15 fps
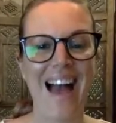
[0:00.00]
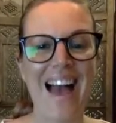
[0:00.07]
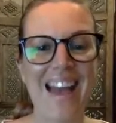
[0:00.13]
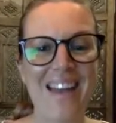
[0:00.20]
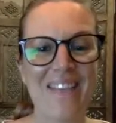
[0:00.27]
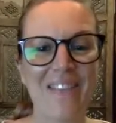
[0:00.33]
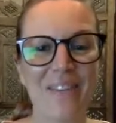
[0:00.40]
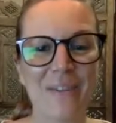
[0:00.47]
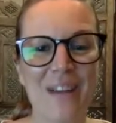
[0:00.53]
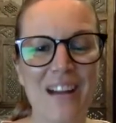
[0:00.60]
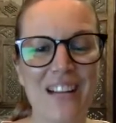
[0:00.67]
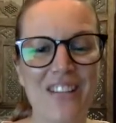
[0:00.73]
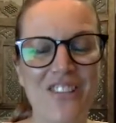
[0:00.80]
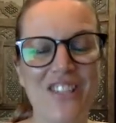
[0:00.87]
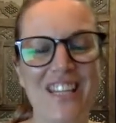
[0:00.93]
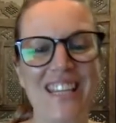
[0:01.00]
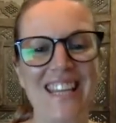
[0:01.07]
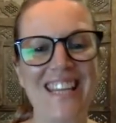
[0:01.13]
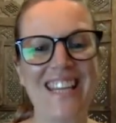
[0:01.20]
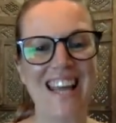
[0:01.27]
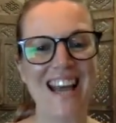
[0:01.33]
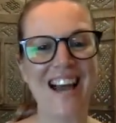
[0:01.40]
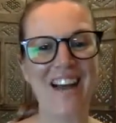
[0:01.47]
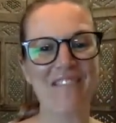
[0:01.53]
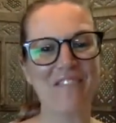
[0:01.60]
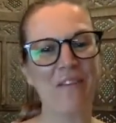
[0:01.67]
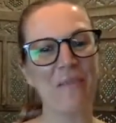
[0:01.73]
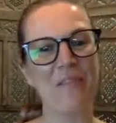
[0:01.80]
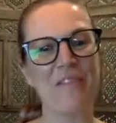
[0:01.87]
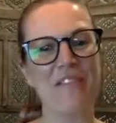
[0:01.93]
Hi everyone, Janine here
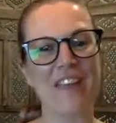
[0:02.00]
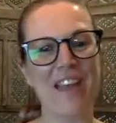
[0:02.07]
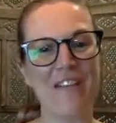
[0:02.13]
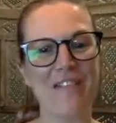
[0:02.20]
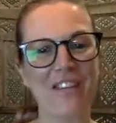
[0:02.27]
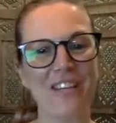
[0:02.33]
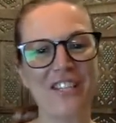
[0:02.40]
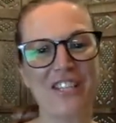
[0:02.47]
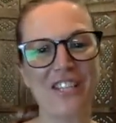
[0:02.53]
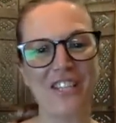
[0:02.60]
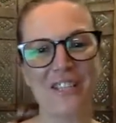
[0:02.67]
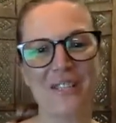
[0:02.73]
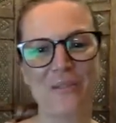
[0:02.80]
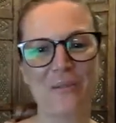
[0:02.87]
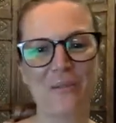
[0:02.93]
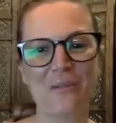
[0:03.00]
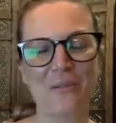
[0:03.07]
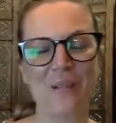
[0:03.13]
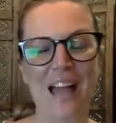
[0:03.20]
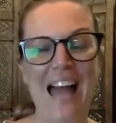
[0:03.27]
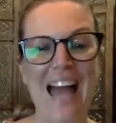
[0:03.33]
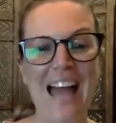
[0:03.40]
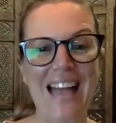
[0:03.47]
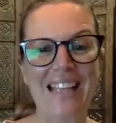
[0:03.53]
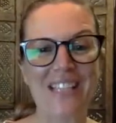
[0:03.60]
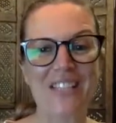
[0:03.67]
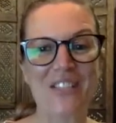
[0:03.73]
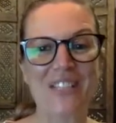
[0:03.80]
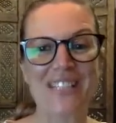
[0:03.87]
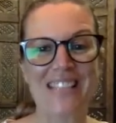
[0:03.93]
from the VA Finishing School,
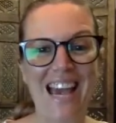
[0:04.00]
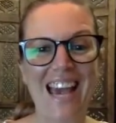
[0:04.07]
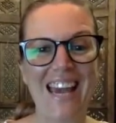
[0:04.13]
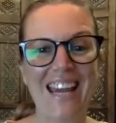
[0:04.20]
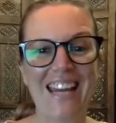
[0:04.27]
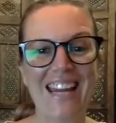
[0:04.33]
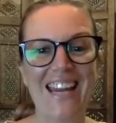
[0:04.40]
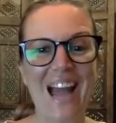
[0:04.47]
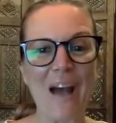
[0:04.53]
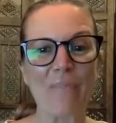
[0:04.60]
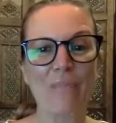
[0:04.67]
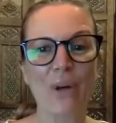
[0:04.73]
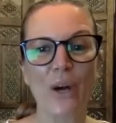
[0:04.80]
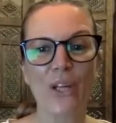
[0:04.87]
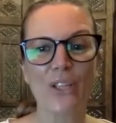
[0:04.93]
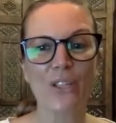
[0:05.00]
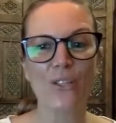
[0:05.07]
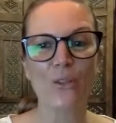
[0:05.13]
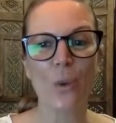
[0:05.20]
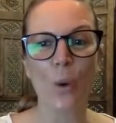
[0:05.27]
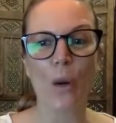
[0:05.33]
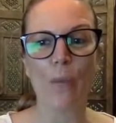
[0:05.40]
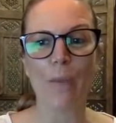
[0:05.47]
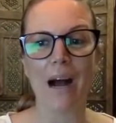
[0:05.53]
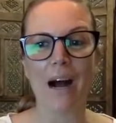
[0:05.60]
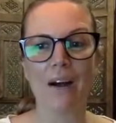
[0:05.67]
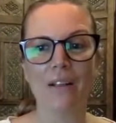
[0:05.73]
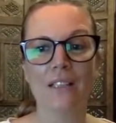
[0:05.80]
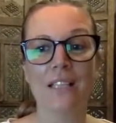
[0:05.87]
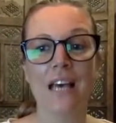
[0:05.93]
and today I'm going to talk
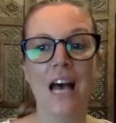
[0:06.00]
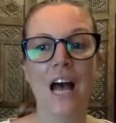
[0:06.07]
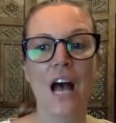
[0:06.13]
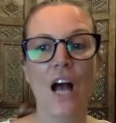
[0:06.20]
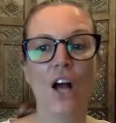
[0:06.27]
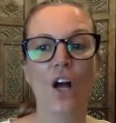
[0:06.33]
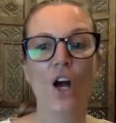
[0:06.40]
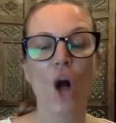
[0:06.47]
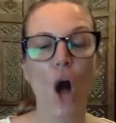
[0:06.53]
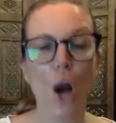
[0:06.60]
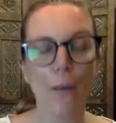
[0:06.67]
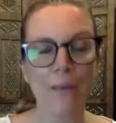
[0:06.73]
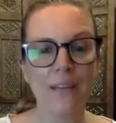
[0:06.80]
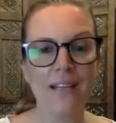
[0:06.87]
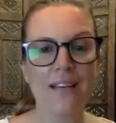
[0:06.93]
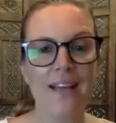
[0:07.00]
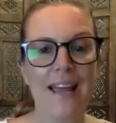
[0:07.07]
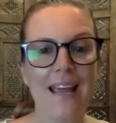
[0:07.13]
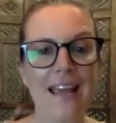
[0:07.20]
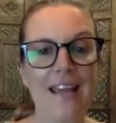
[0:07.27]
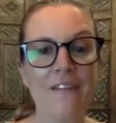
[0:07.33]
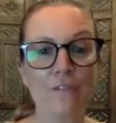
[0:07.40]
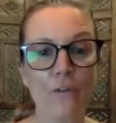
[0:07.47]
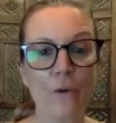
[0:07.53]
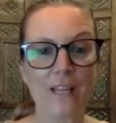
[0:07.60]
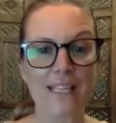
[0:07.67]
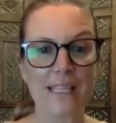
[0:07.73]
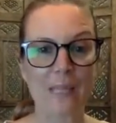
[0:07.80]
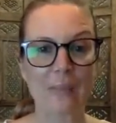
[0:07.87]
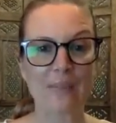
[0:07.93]
about common
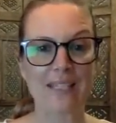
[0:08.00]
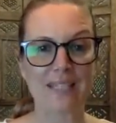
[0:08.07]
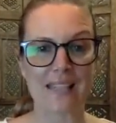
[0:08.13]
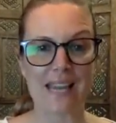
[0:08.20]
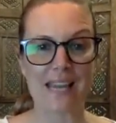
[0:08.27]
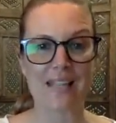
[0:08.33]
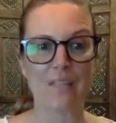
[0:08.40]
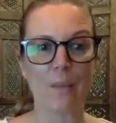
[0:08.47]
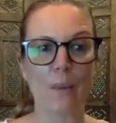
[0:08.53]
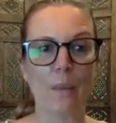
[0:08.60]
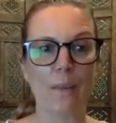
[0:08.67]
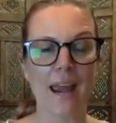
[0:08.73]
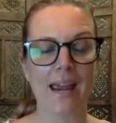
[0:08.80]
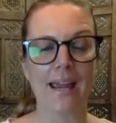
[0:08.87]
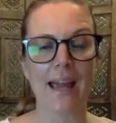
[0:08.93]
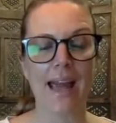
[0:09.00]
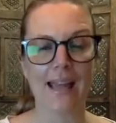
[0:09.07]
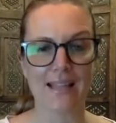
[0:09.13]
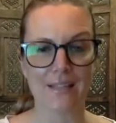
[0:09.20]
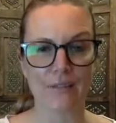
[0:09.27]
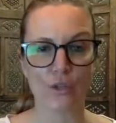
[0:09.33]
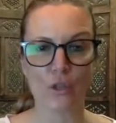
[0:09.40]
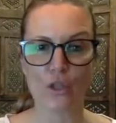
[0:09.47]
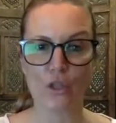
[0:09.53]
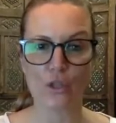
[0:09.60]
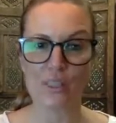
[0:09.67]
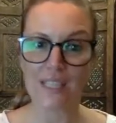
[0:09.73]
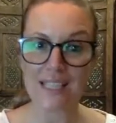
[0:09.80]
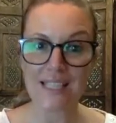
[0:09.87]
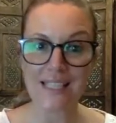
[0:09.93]
invoicing mistakes we make as virtual
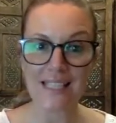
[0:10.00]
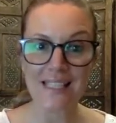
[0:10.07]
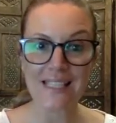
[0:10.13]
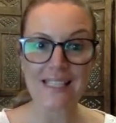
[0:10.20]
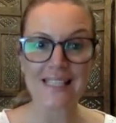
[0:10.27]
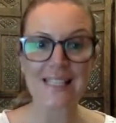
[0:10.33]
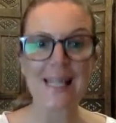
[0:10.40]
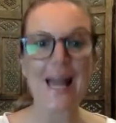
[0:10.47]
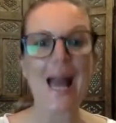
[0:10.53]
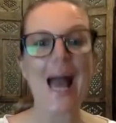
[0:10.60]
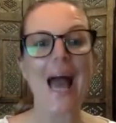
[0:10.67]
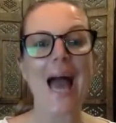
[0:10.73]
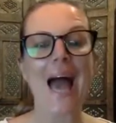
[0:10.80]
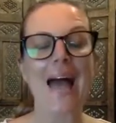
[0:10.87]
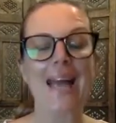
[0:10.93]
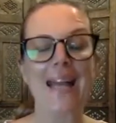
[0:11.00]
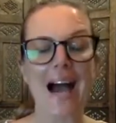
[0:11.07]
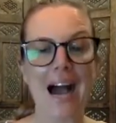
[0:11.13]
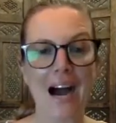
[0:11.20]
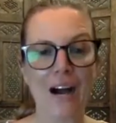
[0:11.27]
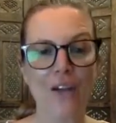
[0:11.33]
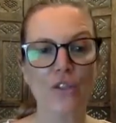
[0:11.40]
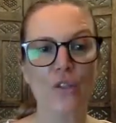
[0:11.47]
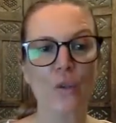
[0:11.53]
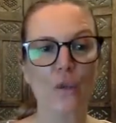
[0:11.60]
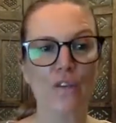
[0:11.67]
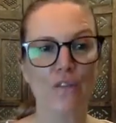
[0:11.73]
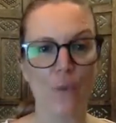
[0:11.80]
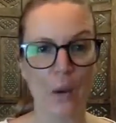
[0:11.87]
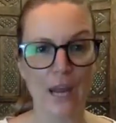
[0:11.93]
assistants and how
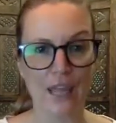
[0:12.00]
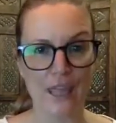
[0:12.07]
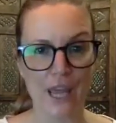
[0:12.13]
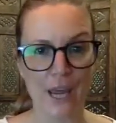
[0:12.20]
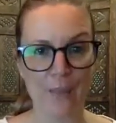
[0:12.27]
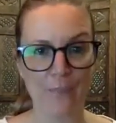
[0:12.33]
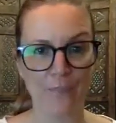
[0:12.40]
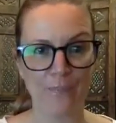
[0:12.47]
to avoid them.